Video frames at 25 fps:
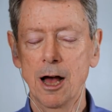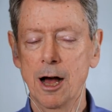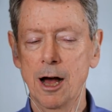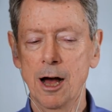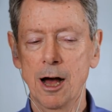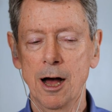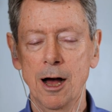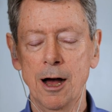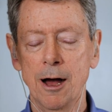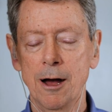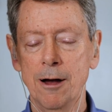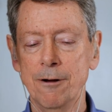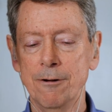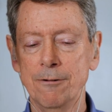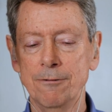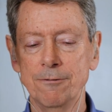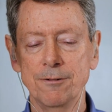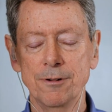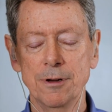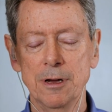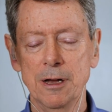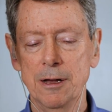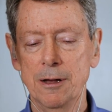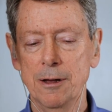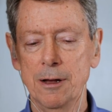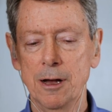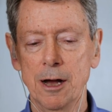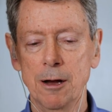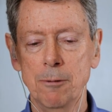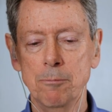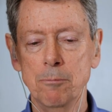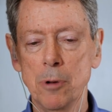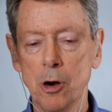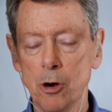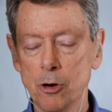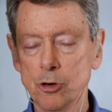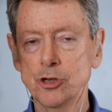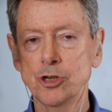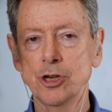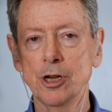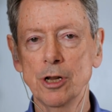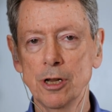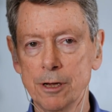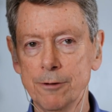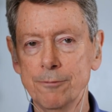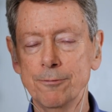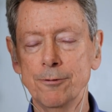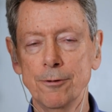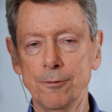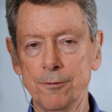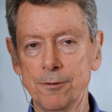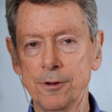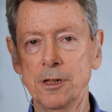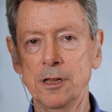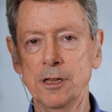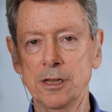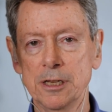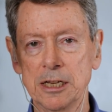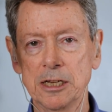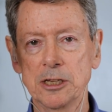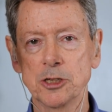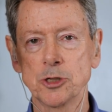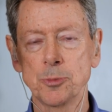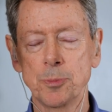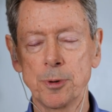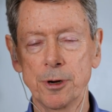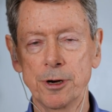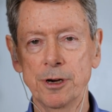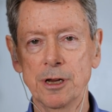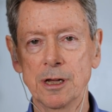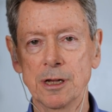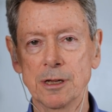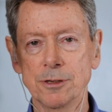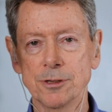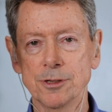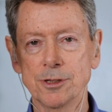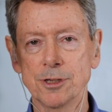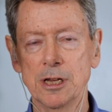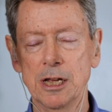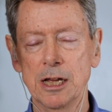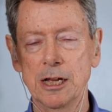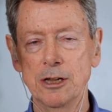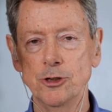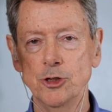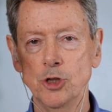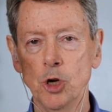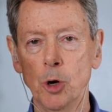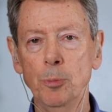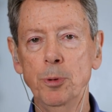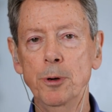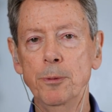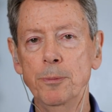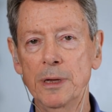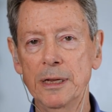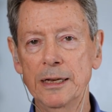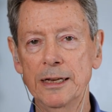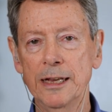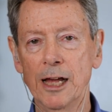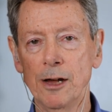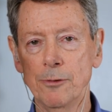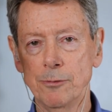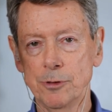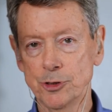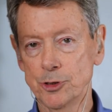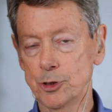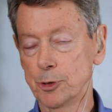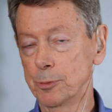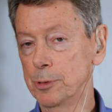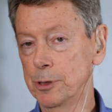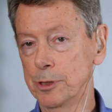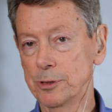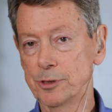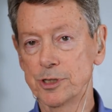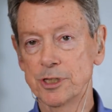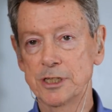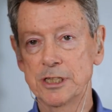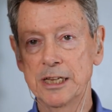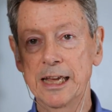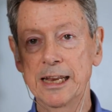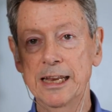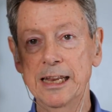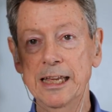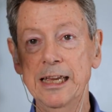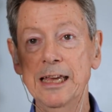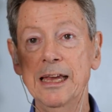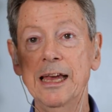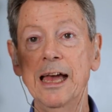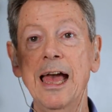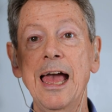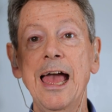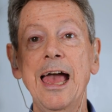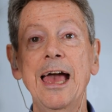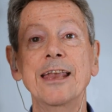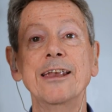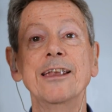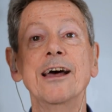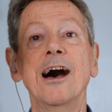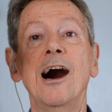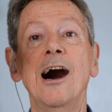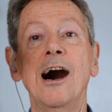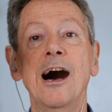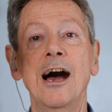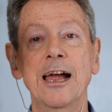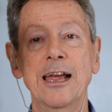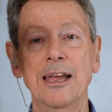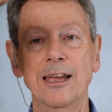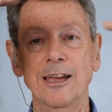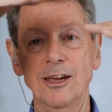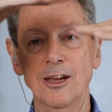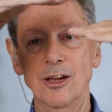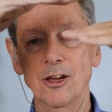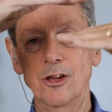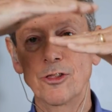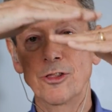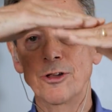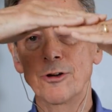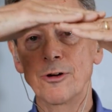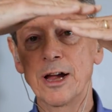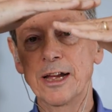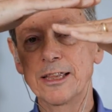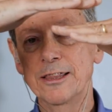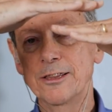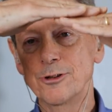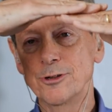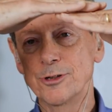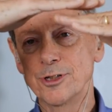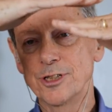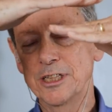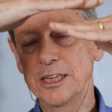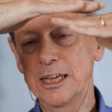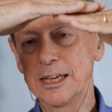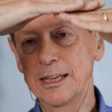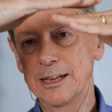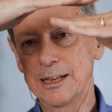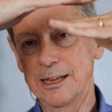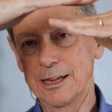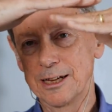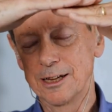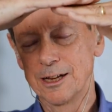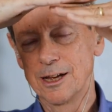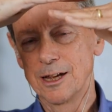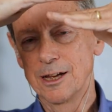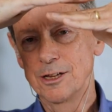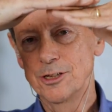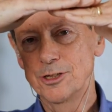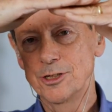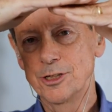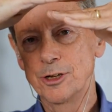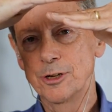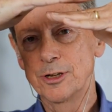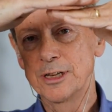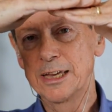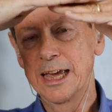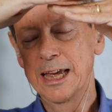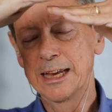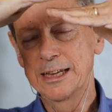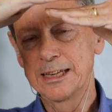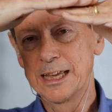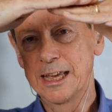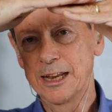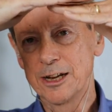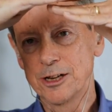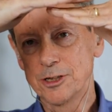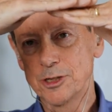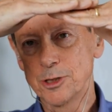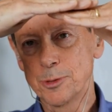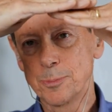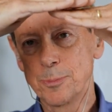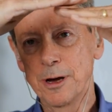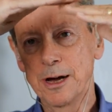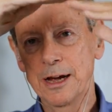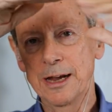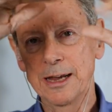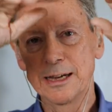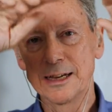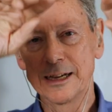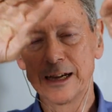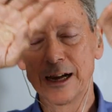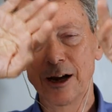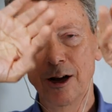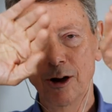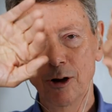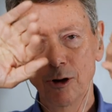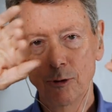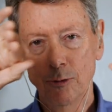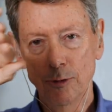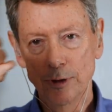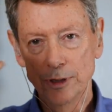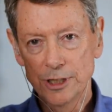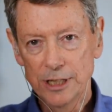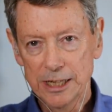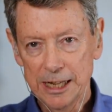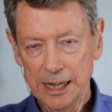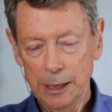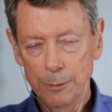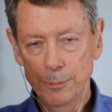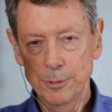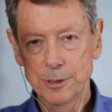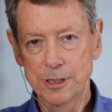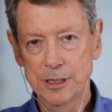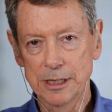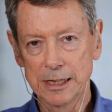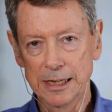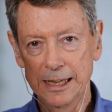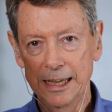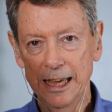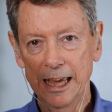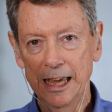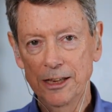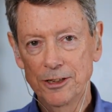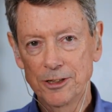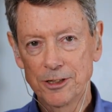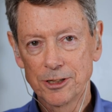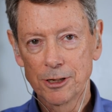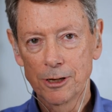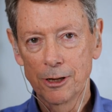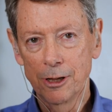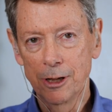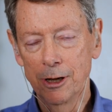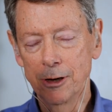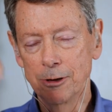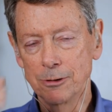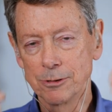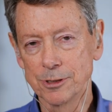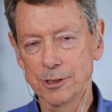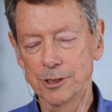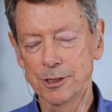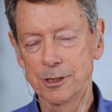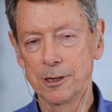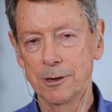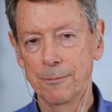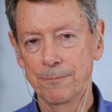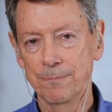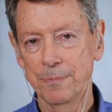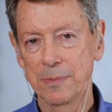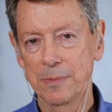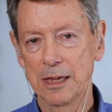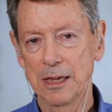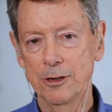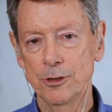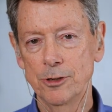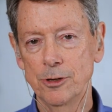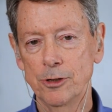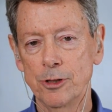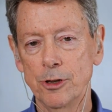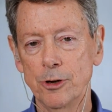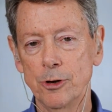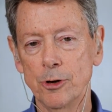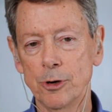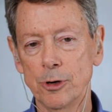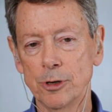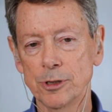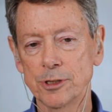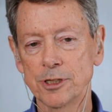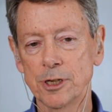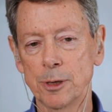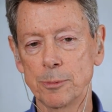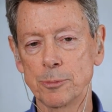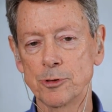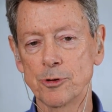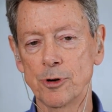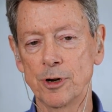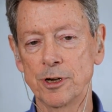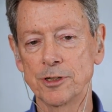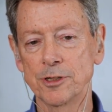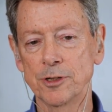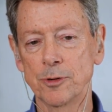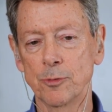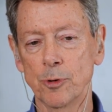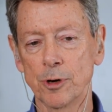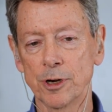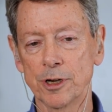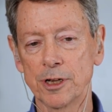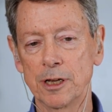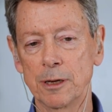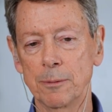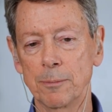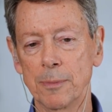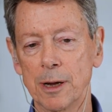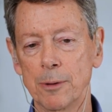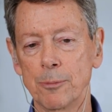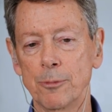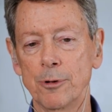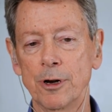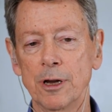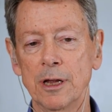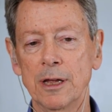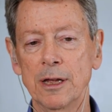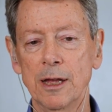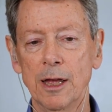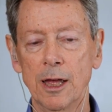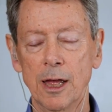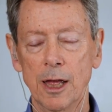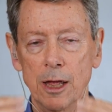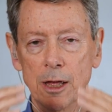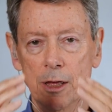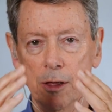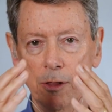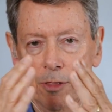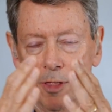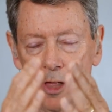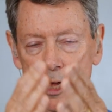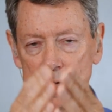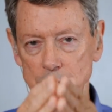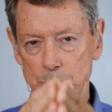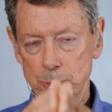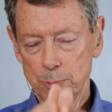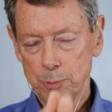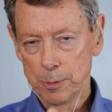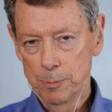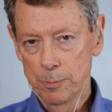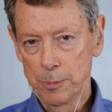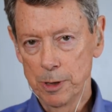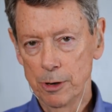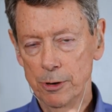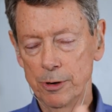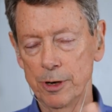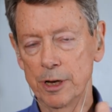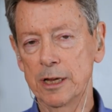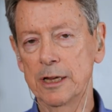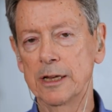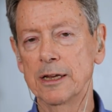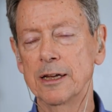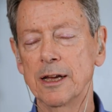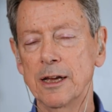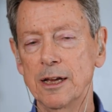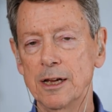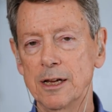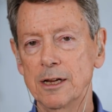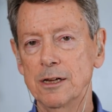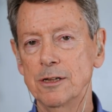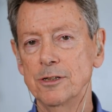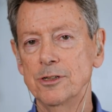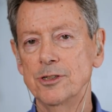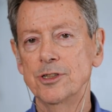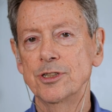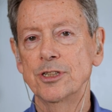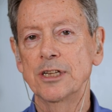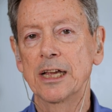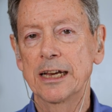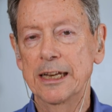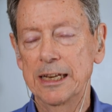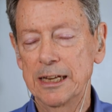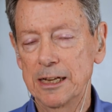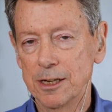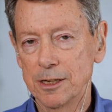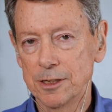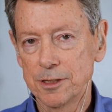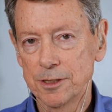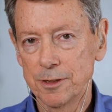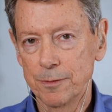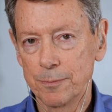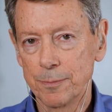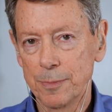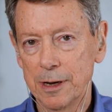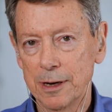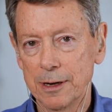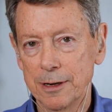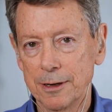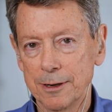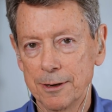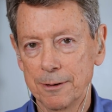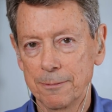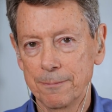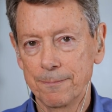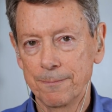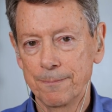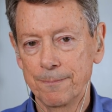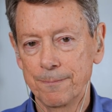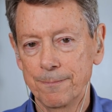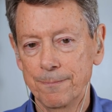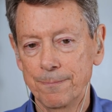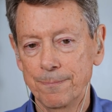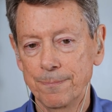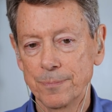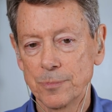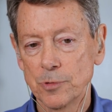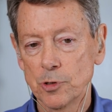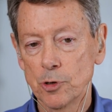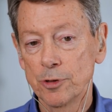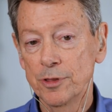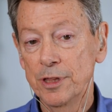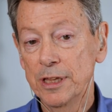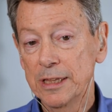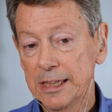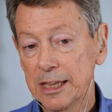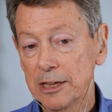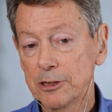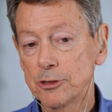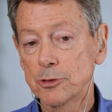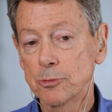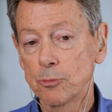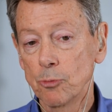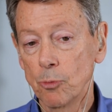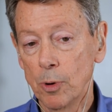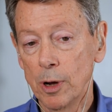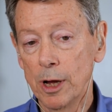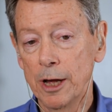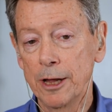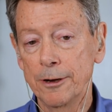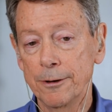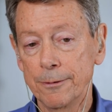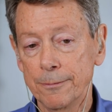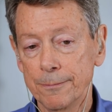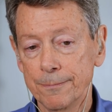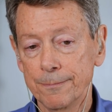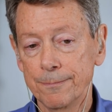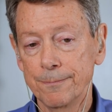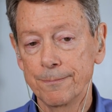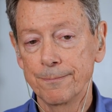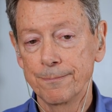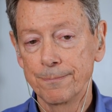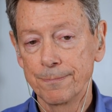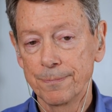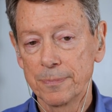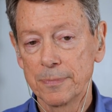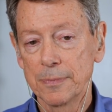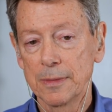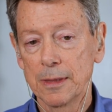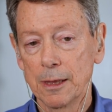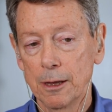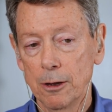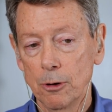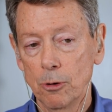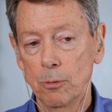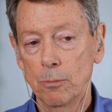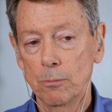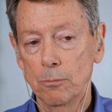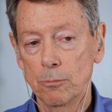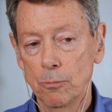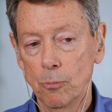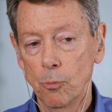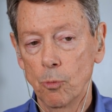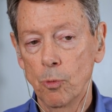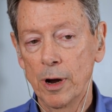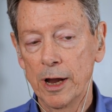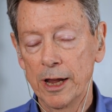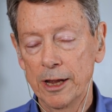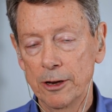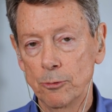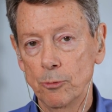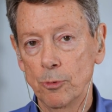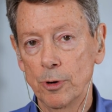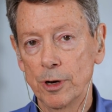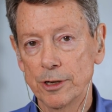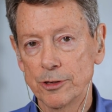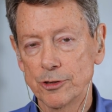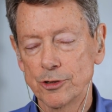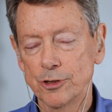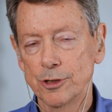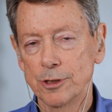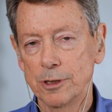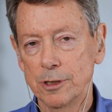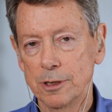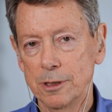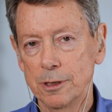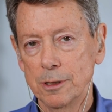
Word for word: of emotionally fulfilling experience, dopamine levels are both steady and high. They're at their ceiling. So you can't get a spike, which keeps the gates closed to the neural substrates of working memory, thus promoting steadiness of mind. So I think that's one way in which